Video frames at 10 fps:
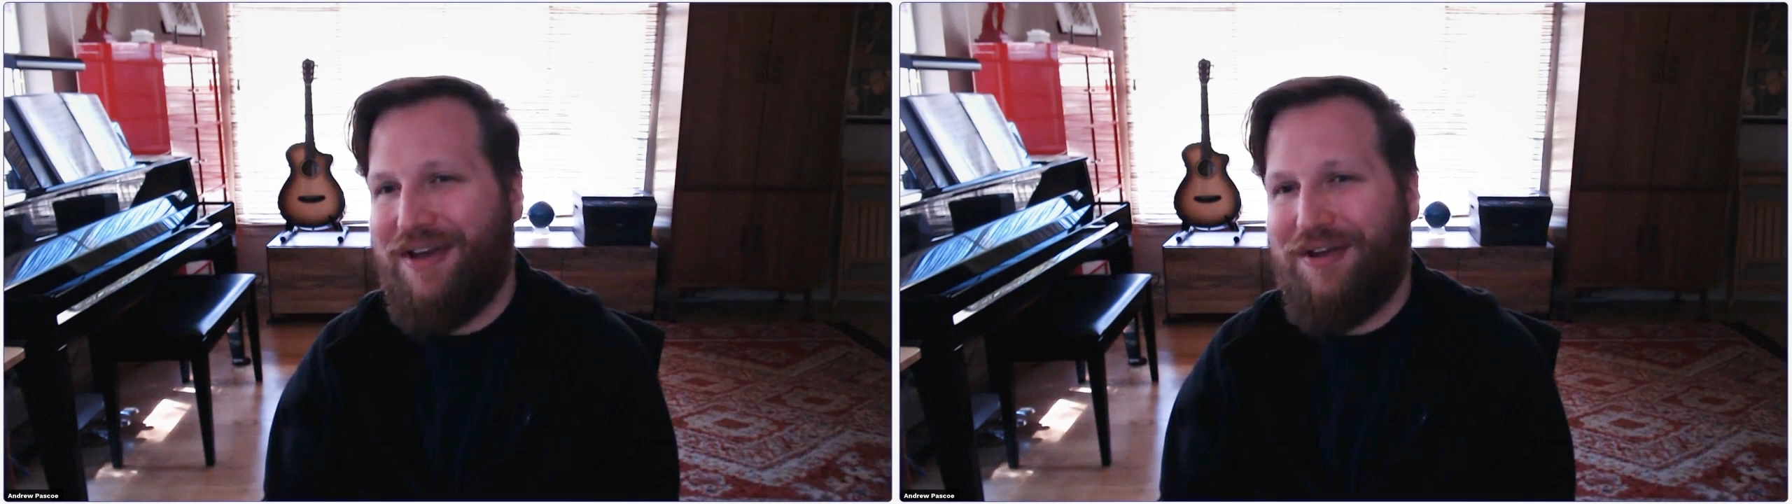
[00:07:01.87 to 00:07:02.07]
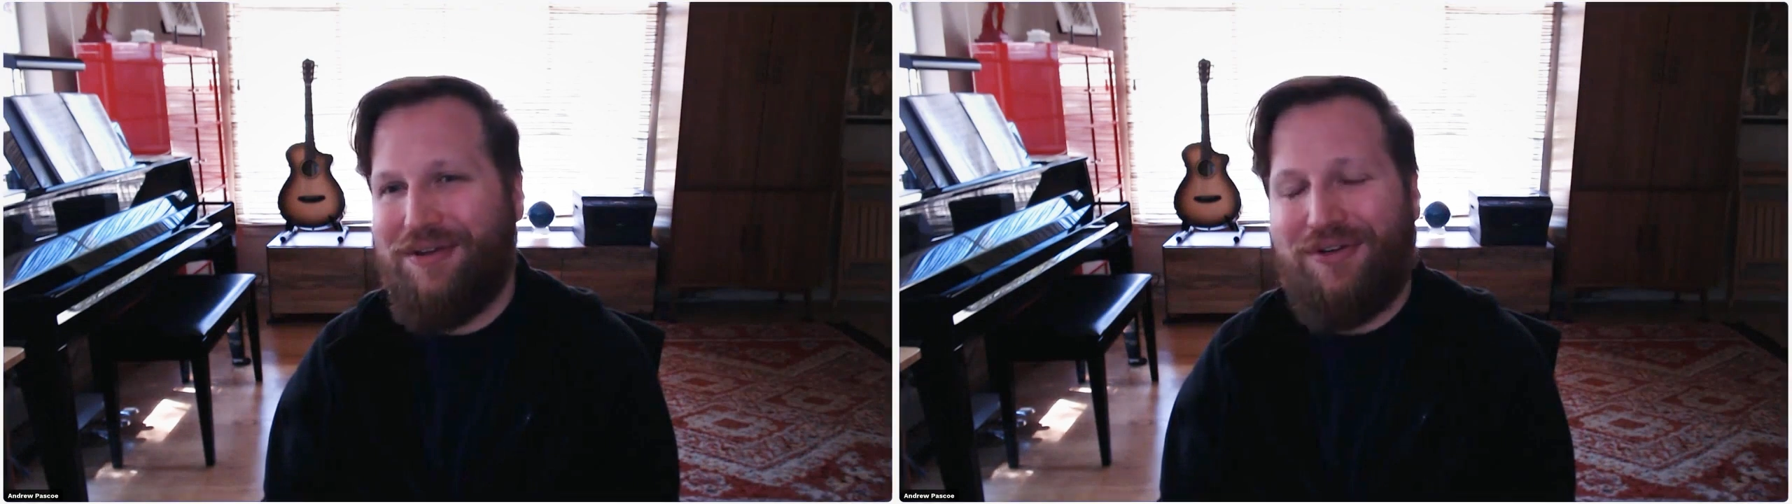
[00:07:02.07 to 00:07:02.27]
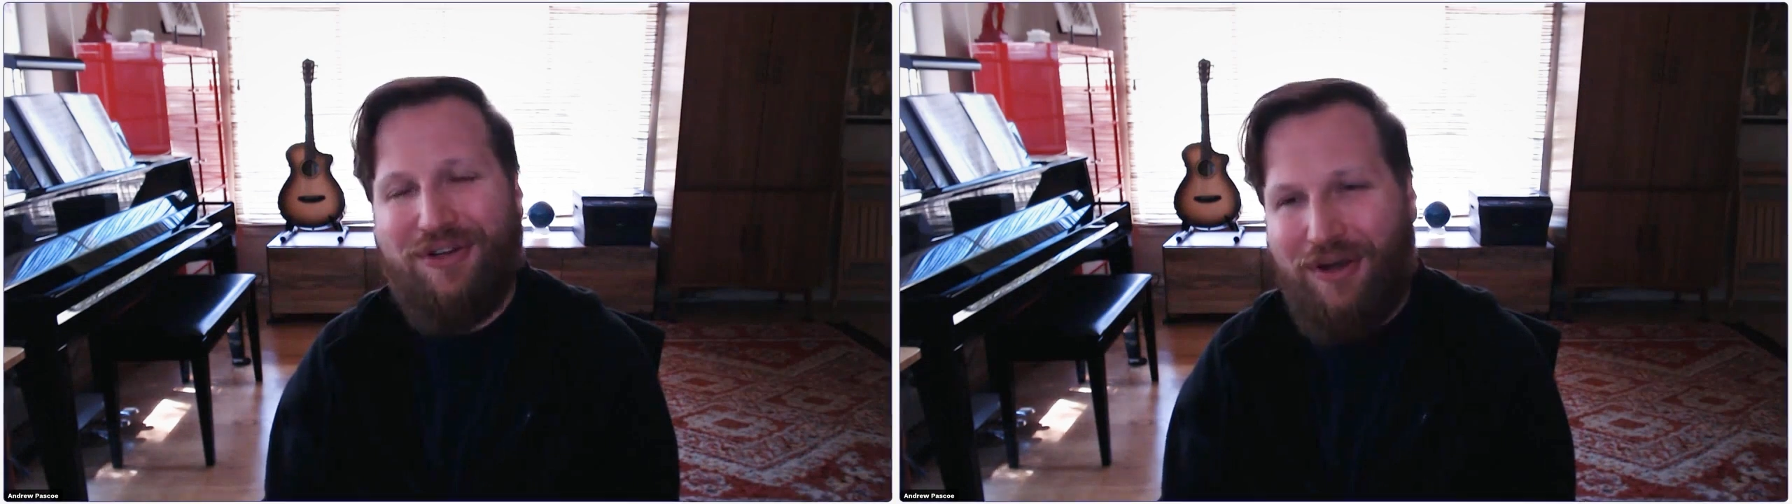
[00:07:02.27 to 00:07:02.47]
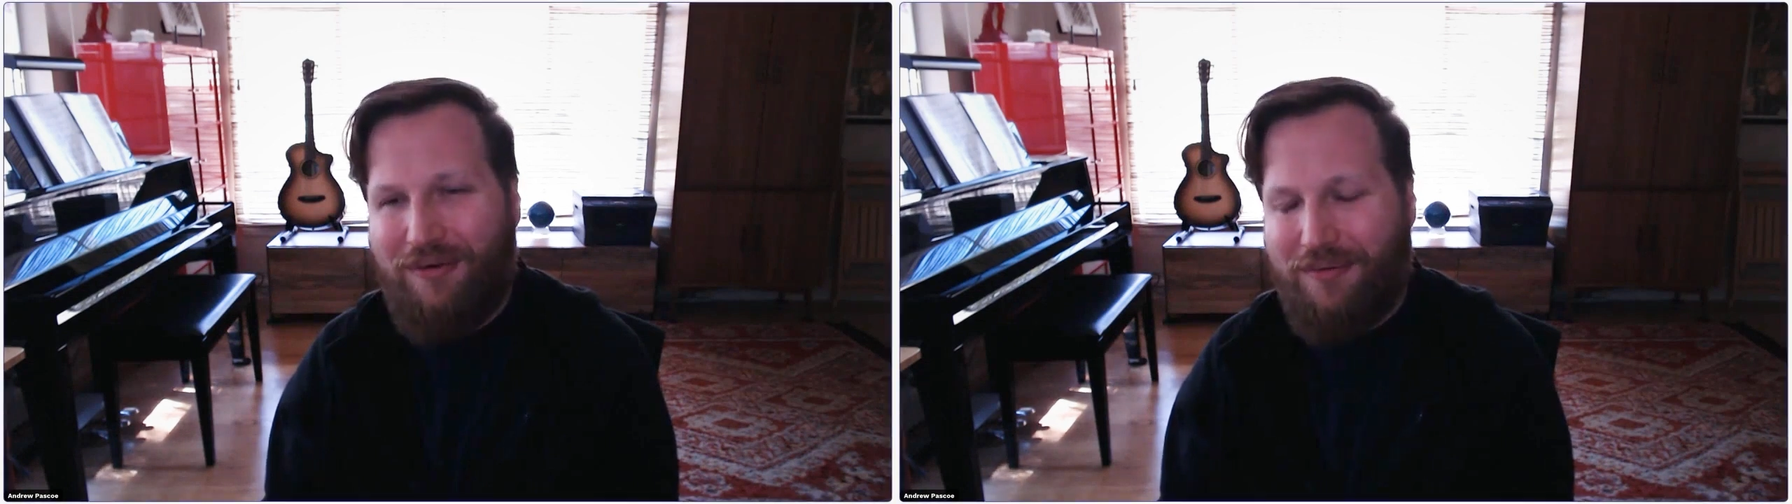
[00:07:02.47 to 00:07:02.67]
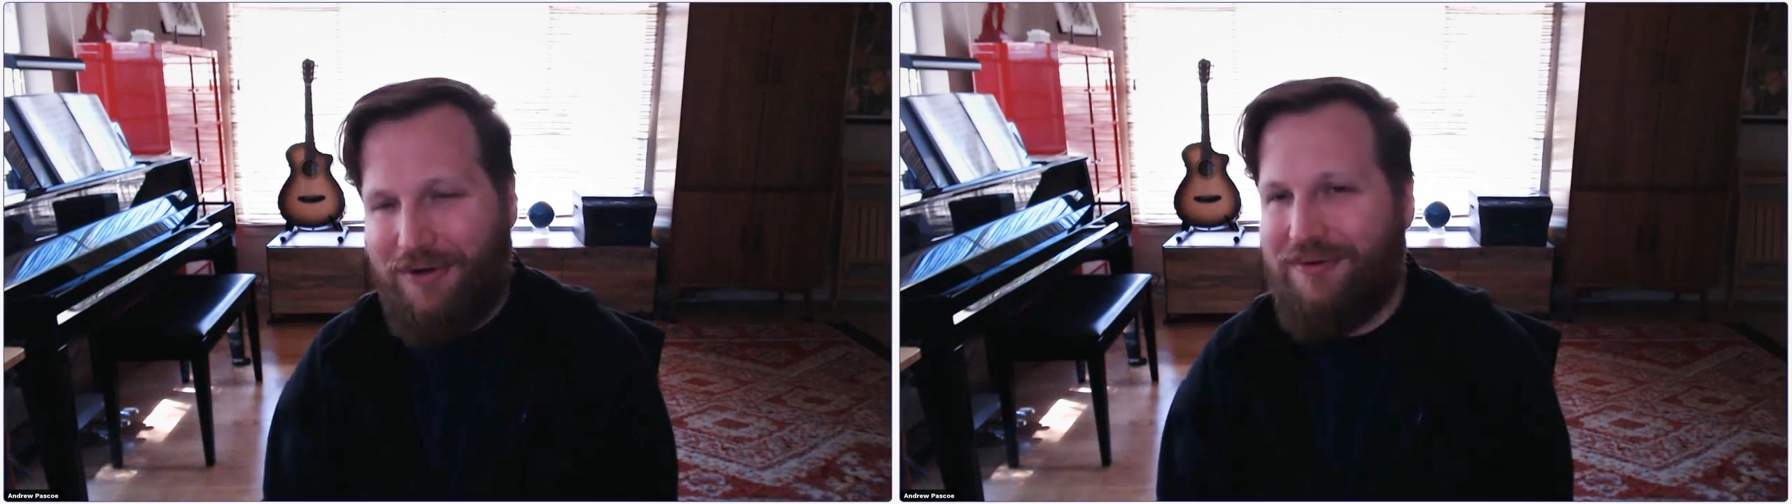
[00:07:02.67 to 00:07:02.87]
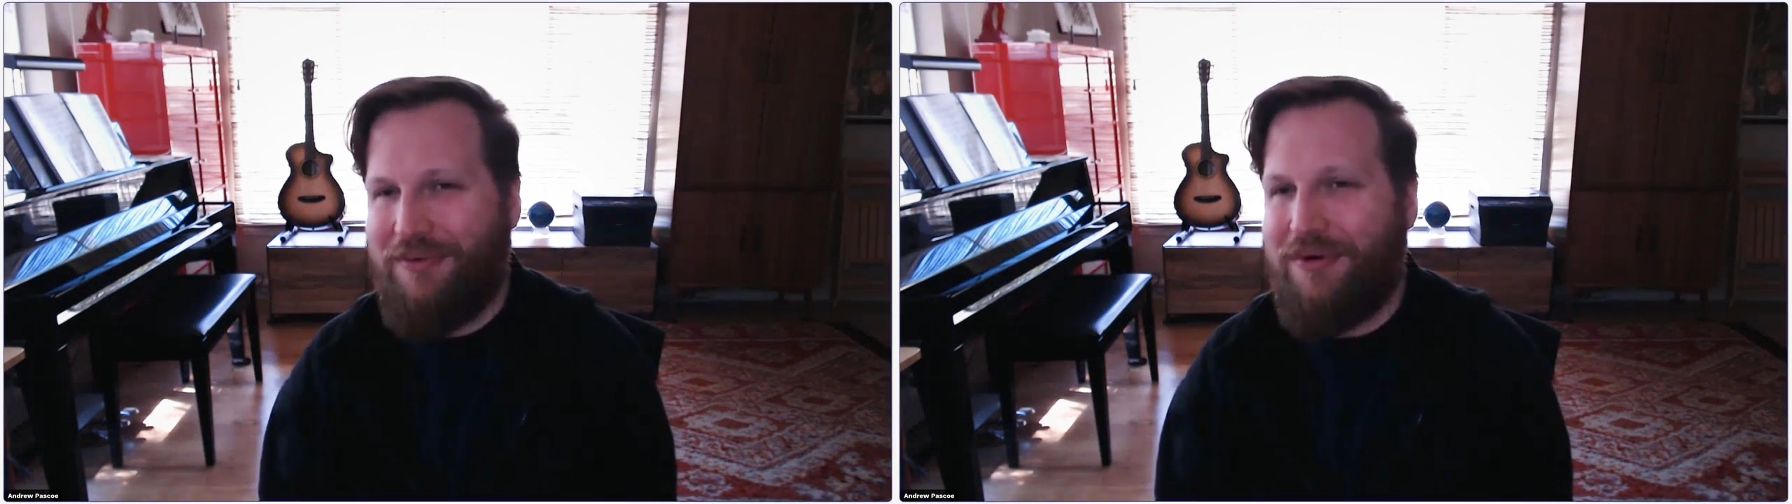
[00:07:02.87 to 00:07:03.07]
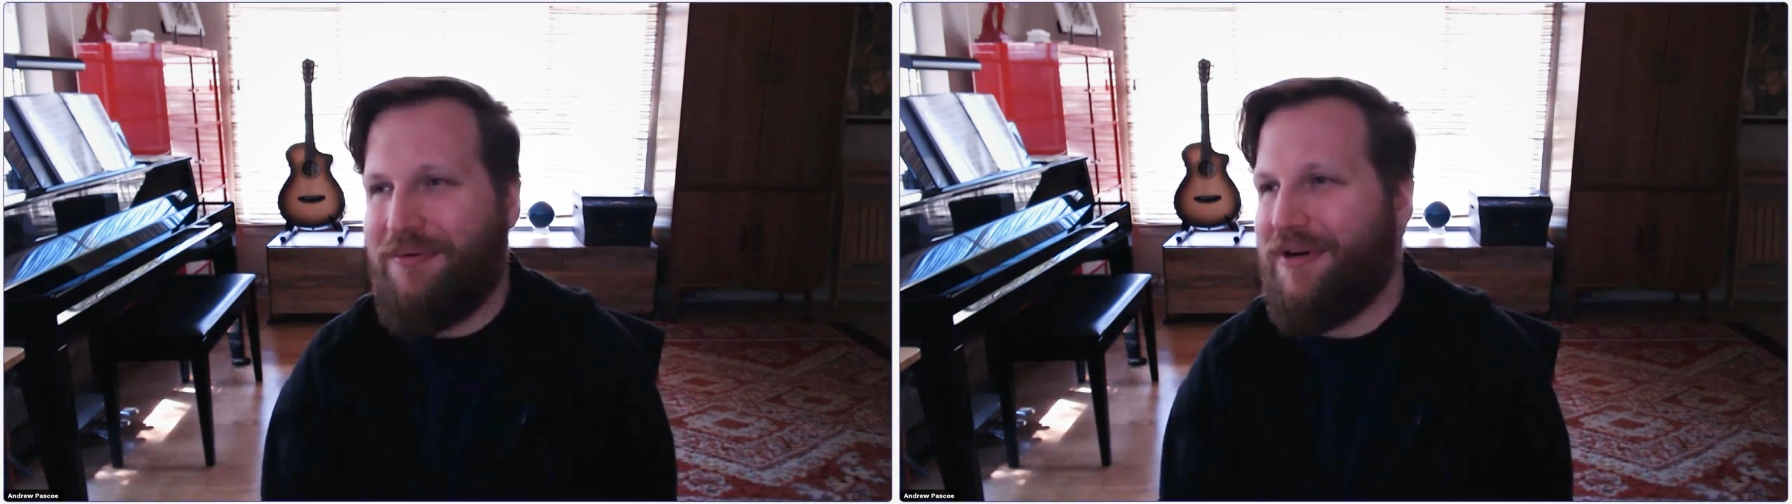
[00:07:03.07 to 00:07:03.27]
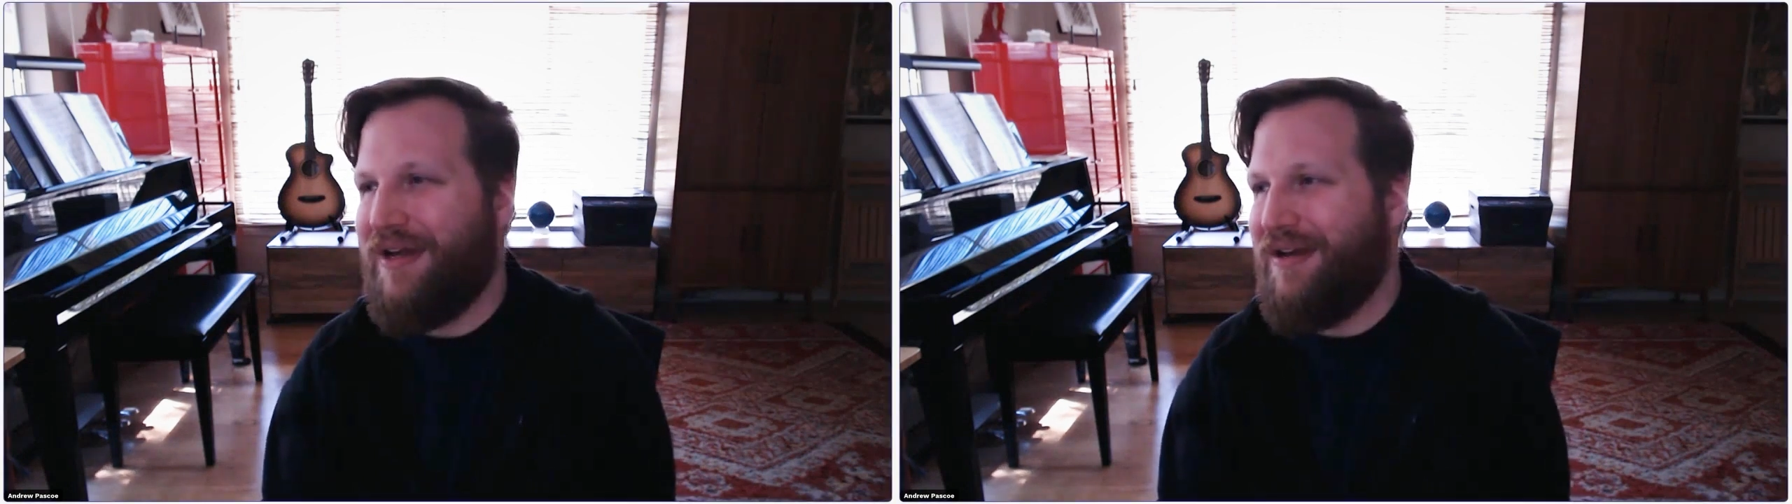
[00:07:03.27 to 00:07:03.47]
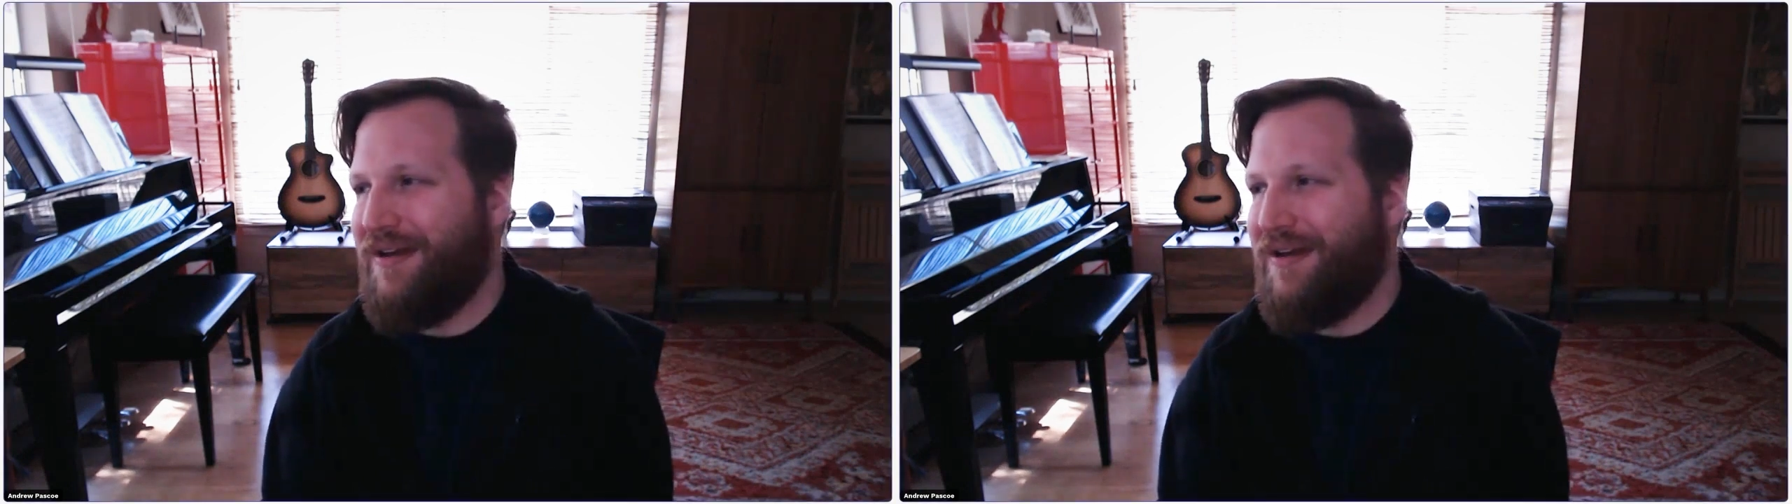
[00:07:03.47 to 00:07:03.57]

of good to go, and we're kind